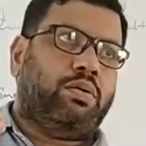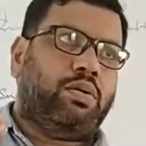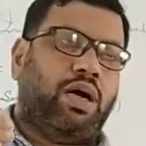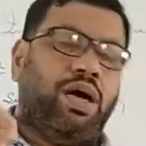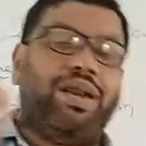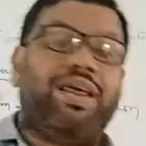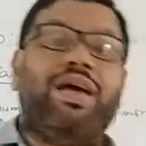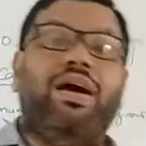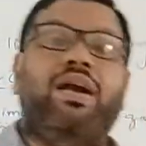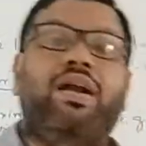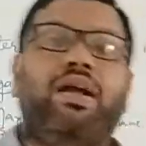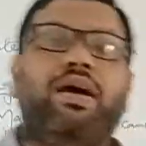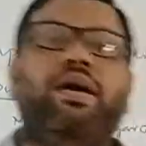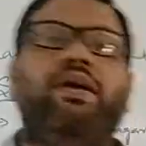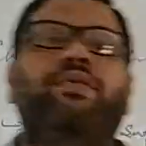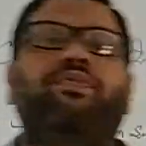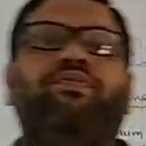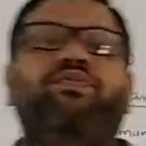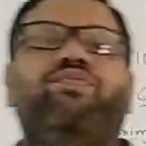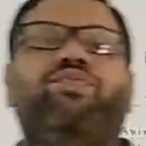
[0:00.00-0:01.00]

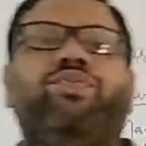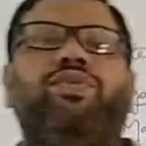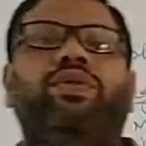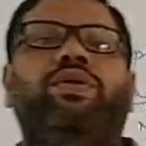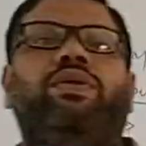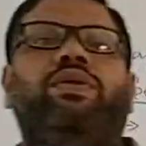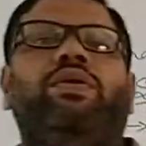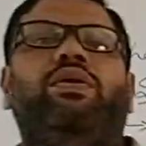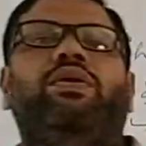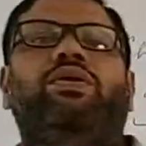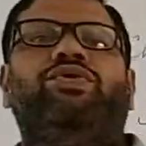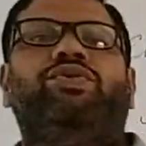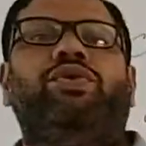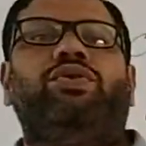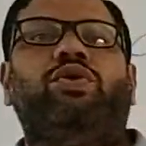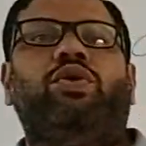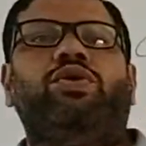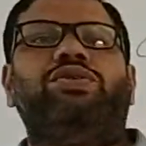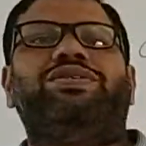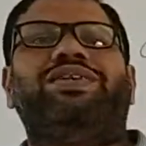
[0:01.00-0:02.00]
Haryana.
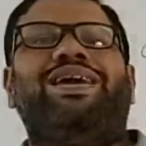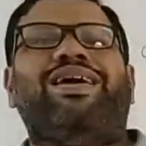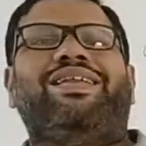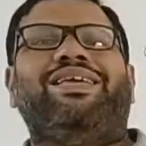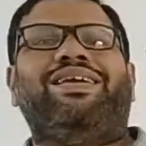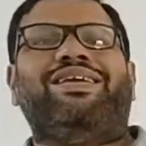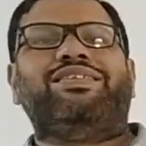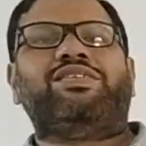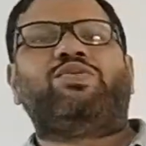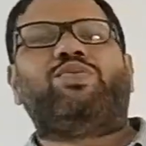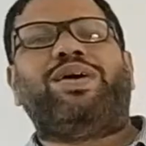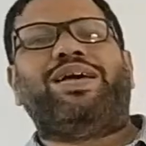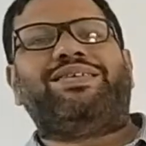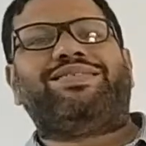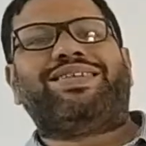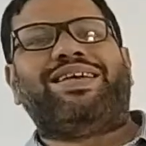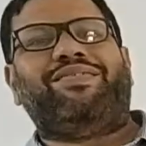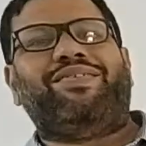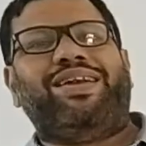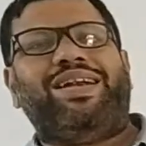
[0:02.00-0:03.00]
So those areas
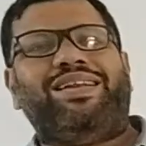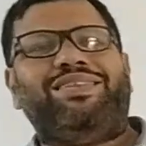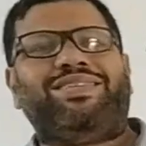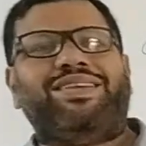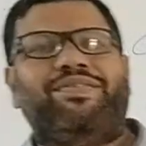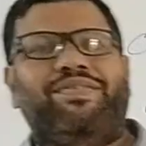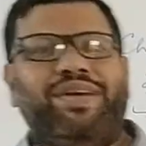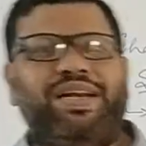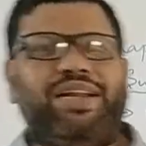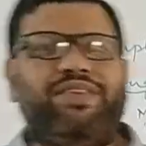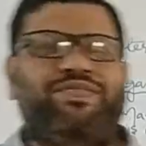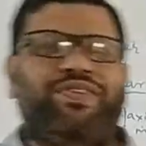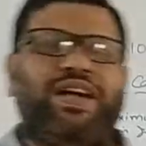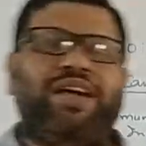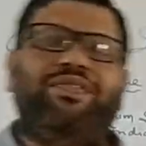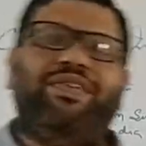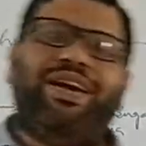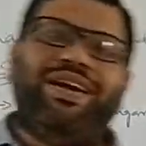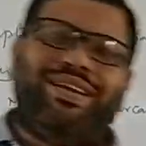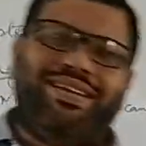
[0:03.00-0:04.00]
where 70,
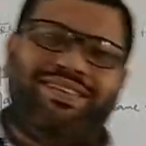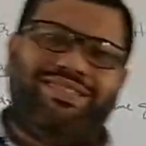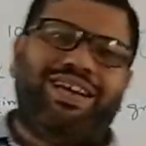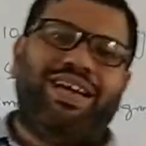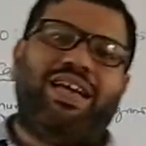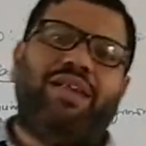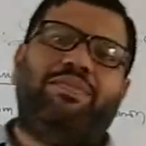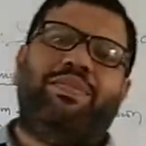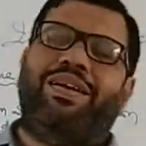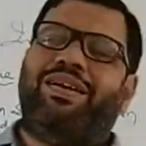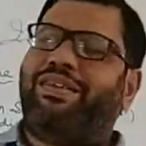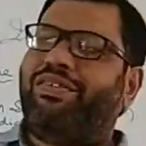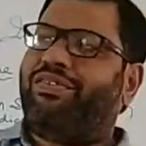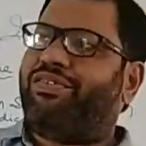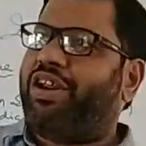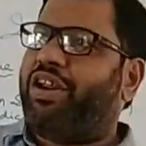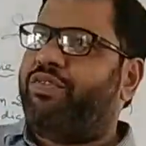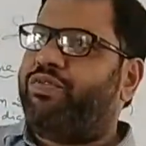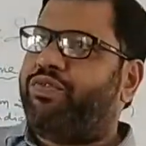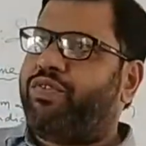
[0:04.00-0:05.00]
75, 80
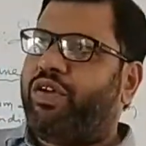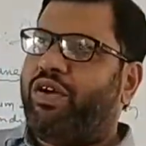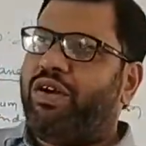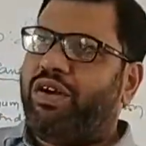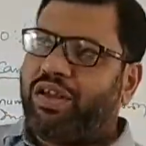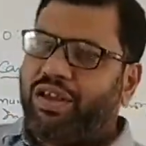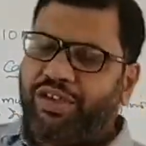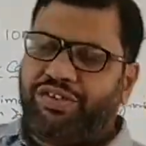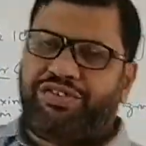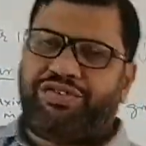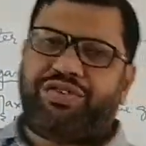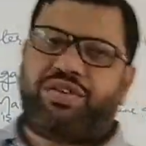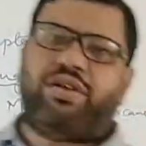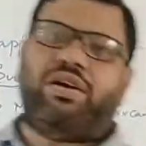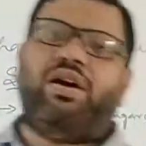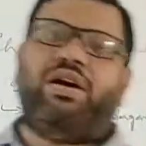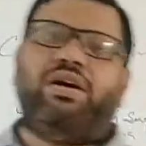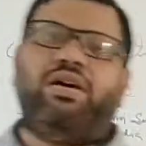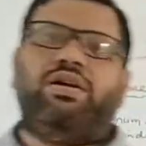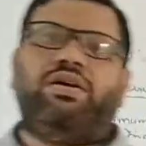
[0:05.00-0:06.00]
centimeters rainfall is
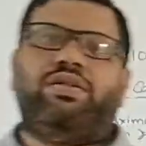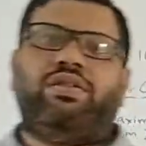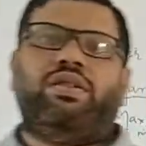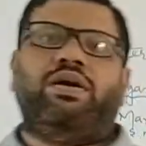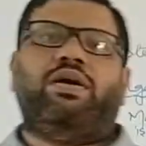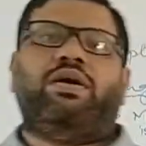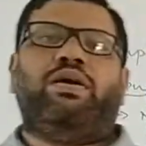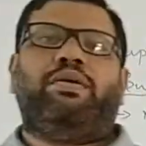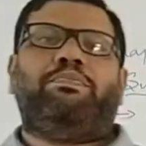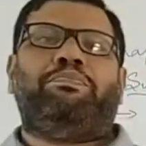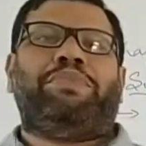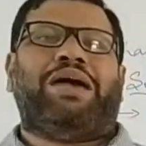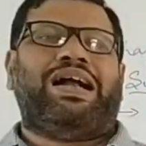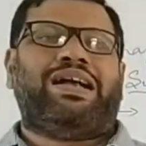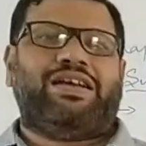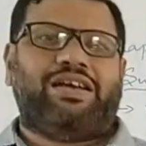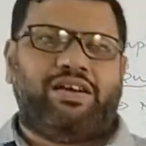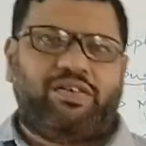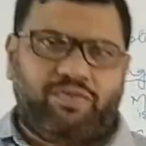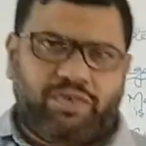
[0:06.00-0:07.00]
the
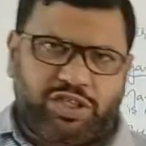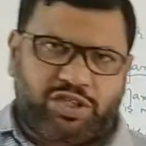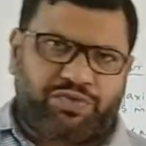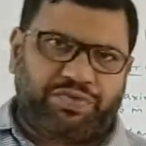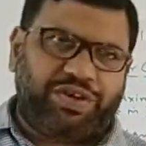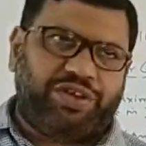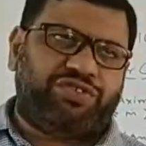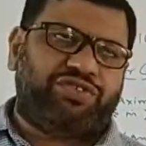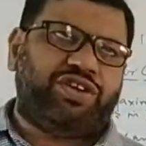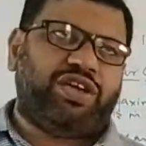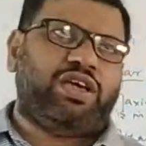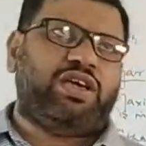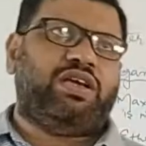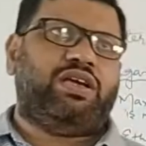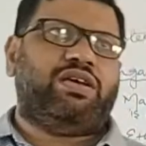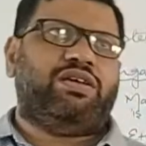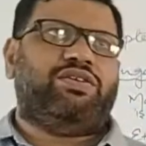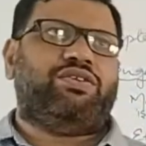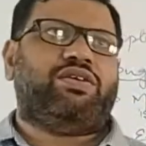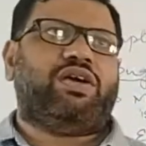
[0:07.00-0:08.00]
pattern which we
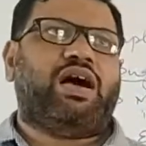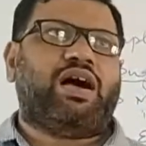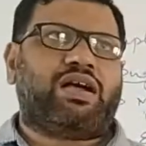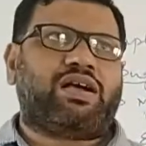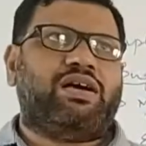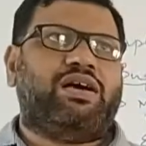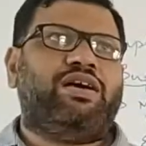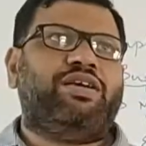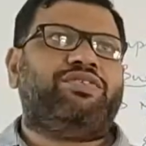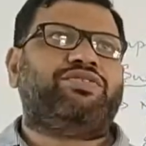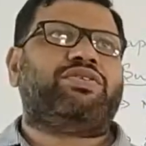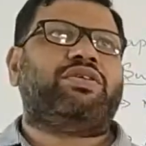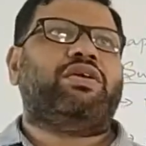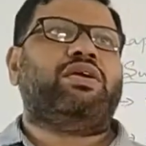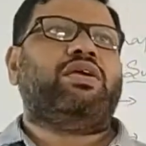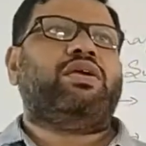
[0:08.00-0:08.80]
see occurs.